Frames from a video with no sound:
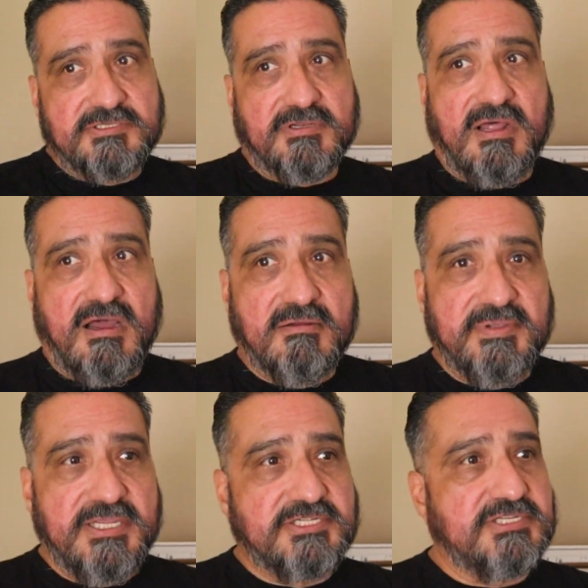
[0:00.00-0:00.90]
So
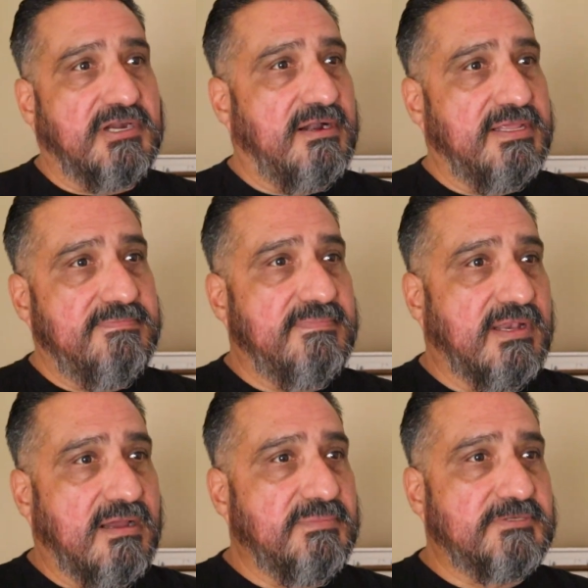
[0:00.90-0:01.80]
Long Beach
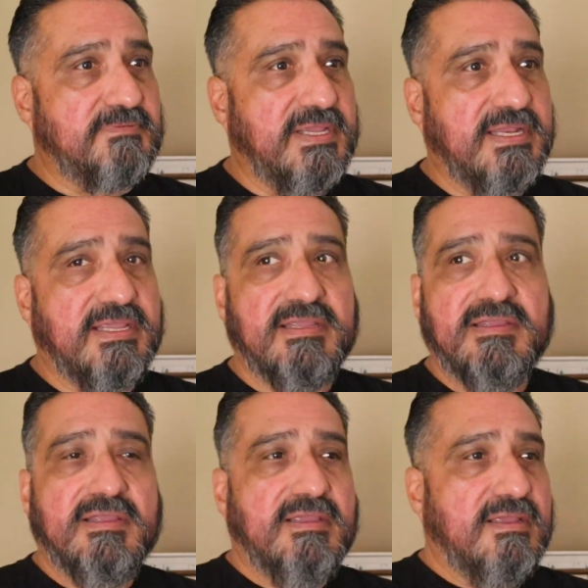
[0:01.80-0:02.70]
PD